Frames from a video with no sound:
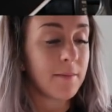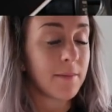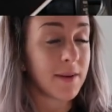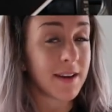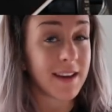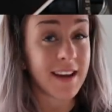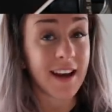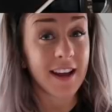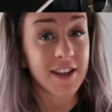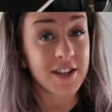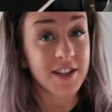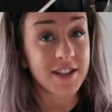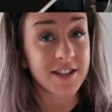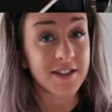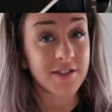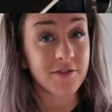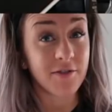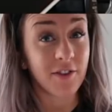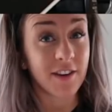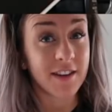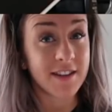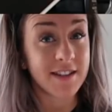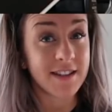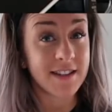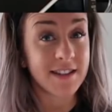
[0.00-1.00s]
But yeah, Jesus
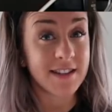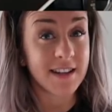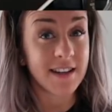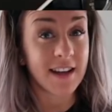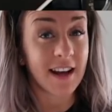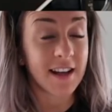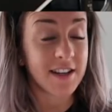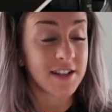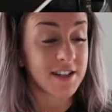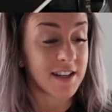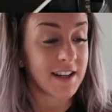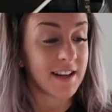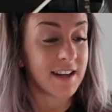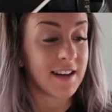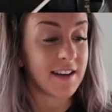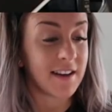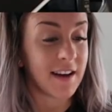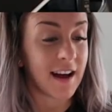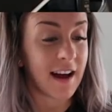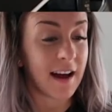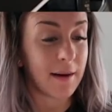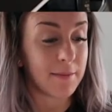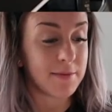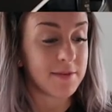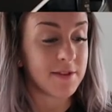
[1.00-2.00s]
Christ, these did
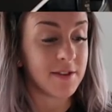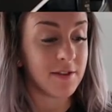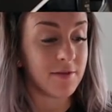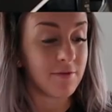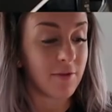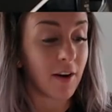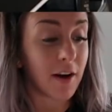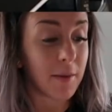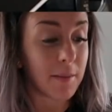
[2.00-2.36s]
actually absolutely